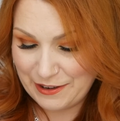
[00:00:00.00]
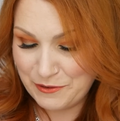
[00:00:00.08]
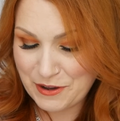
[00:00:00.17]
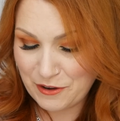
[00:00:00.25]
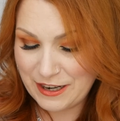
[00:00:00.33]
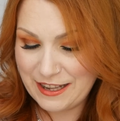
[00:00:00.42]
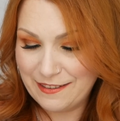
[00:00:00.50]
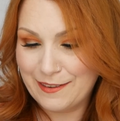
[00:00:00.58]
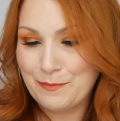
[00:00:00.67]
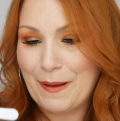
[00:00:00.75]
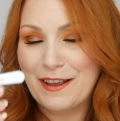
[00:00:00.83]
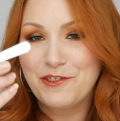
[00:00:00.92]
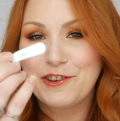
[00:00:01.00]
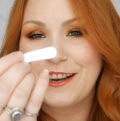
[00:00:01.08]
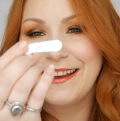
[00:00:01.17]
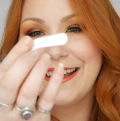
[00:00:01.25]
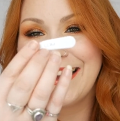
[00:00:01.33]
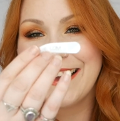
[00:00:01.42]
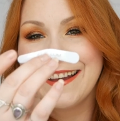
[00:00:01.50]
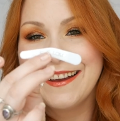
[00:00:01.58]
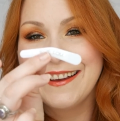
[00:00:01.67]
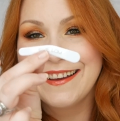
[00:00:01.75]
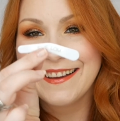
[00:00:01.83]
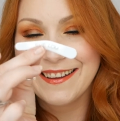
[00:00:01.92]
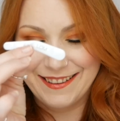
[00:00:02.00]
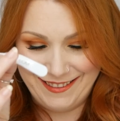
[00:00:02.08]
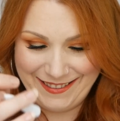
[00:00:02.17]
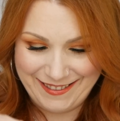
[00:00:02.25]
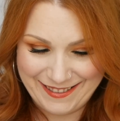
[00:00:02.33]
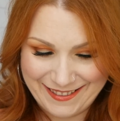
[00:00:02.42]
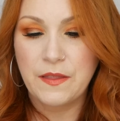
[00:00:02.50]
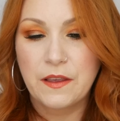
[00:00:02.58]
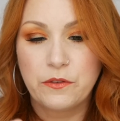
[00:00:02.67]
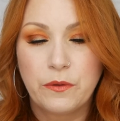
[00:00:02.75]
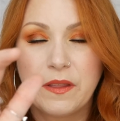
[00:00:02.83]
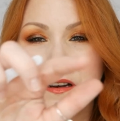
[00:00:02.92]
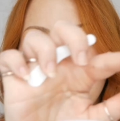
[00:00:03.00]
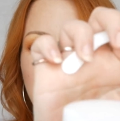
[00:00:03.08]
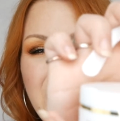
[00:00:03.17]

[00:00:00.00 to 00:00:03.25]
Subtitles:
Oh, we've got a little spatula here. And that's what that